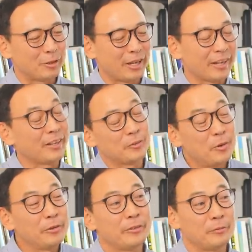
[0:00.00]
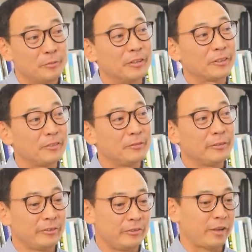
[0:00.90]
I, I, guess, both of the books
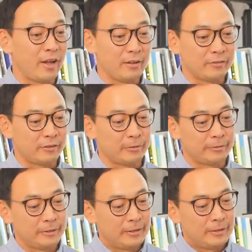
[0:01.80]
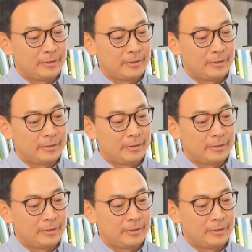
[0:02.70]
was this challenge of